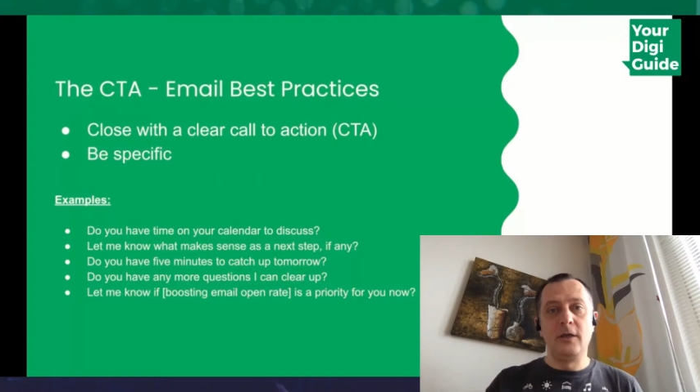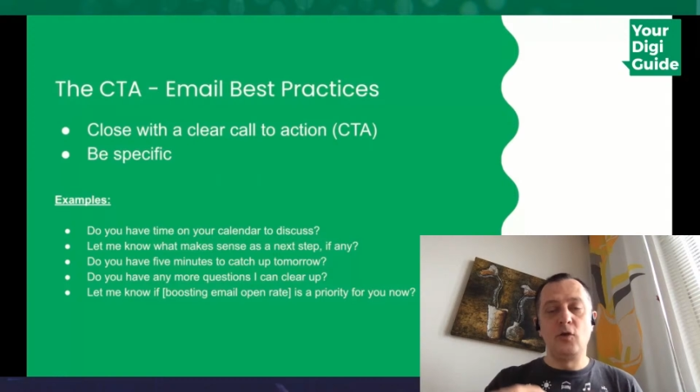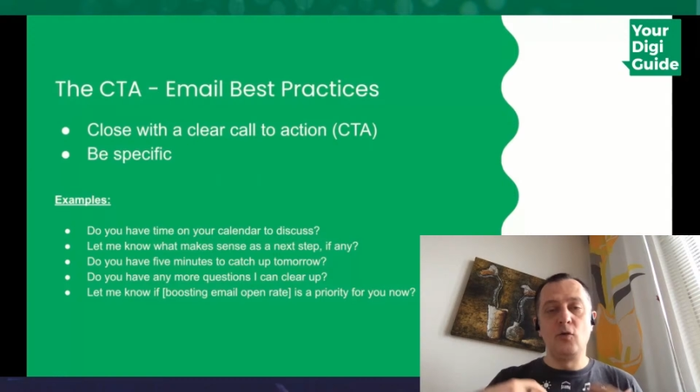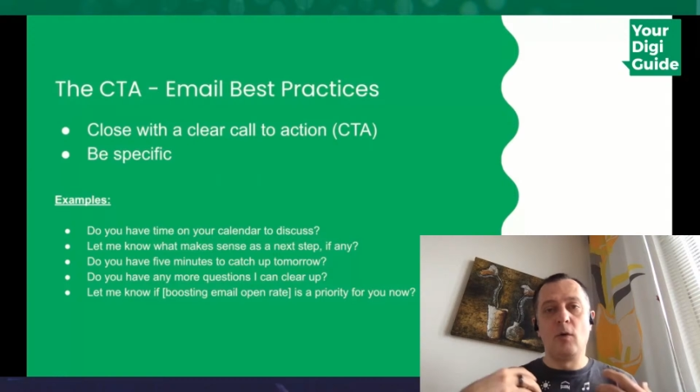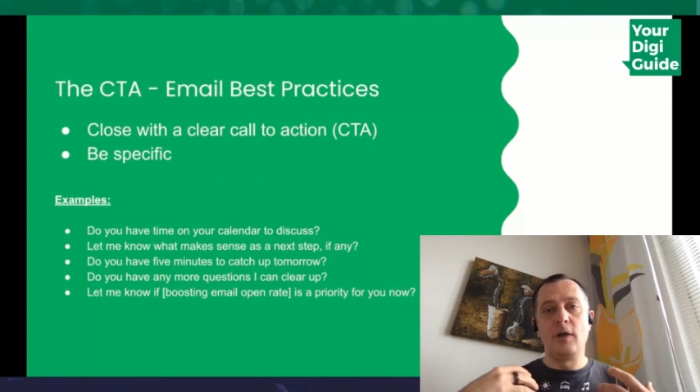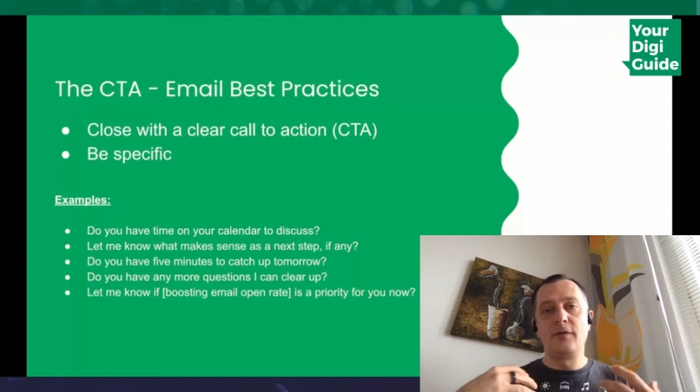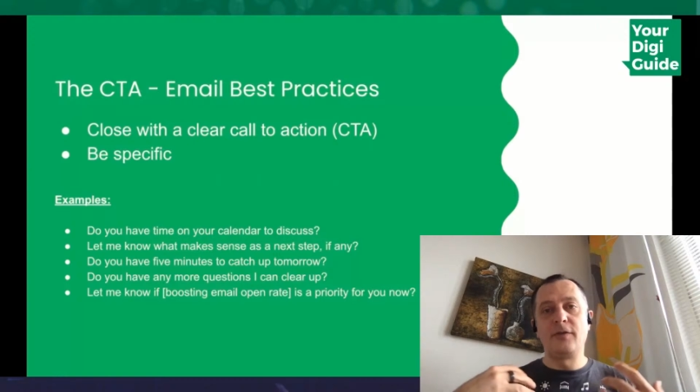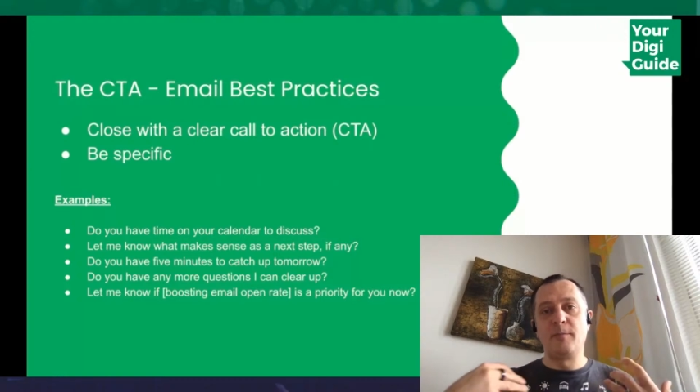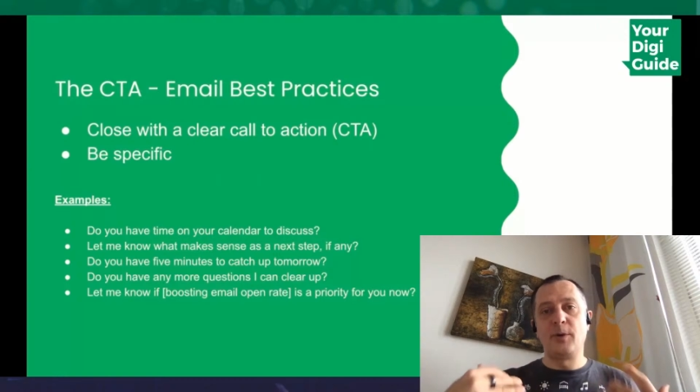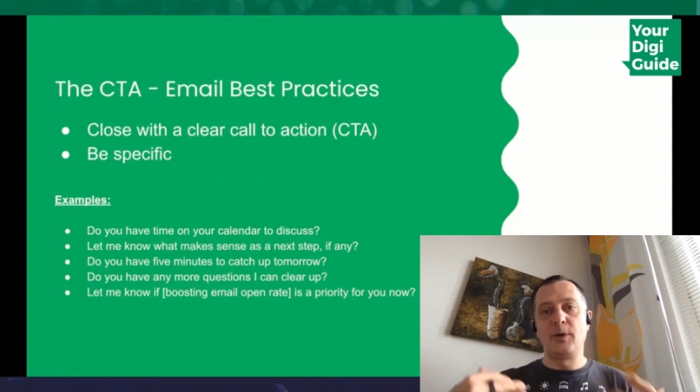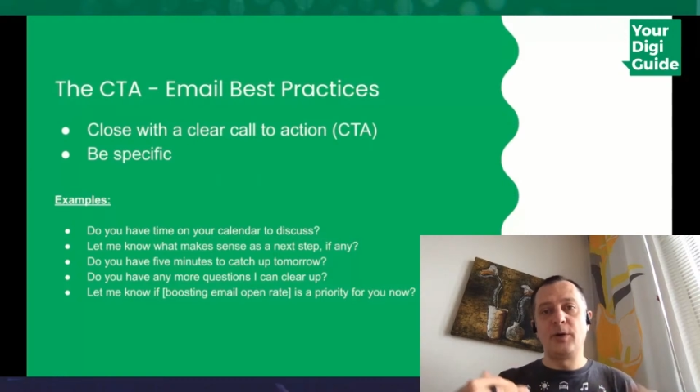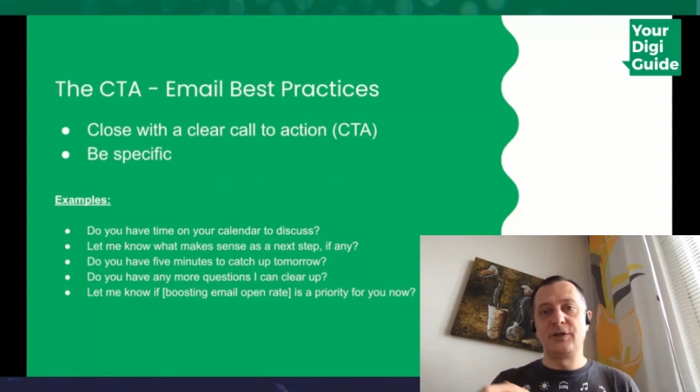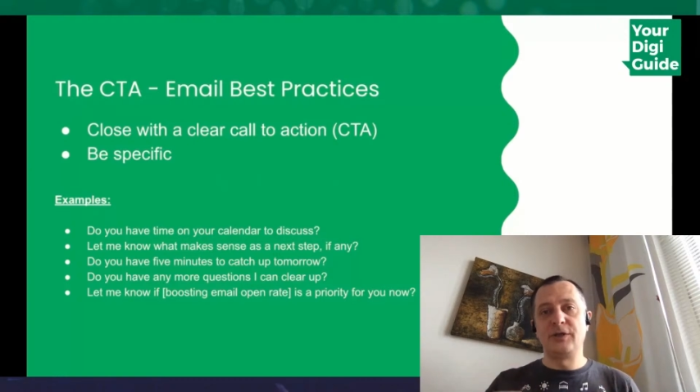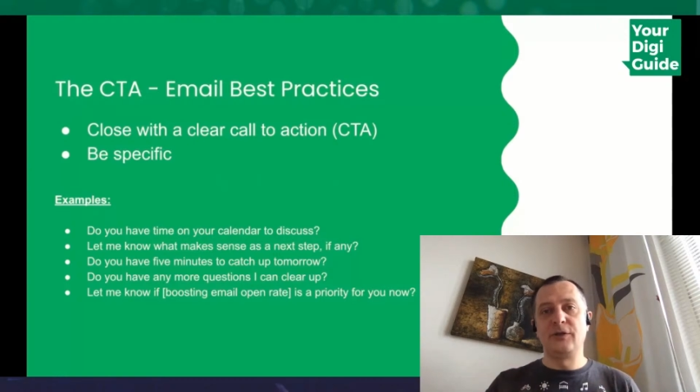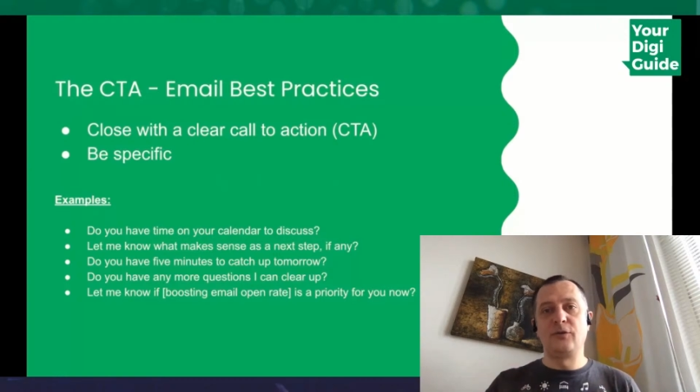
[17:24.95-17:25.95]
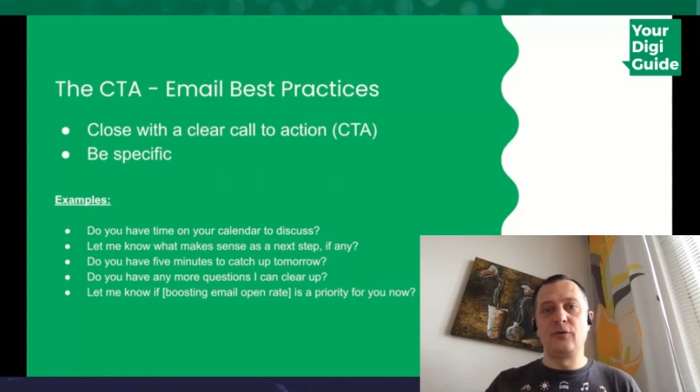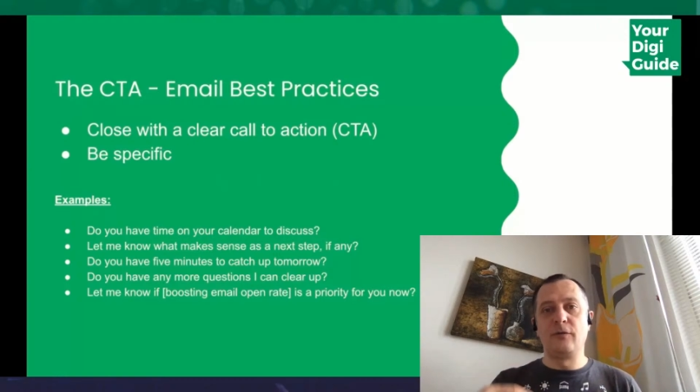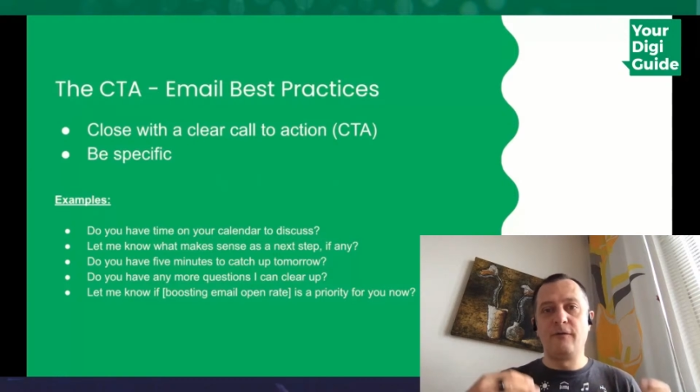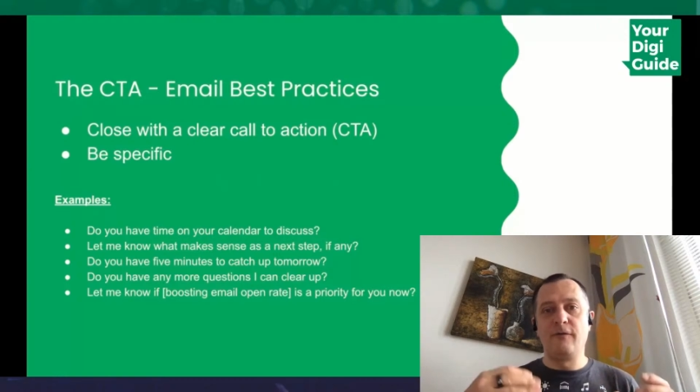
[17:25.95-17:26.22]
You want the person to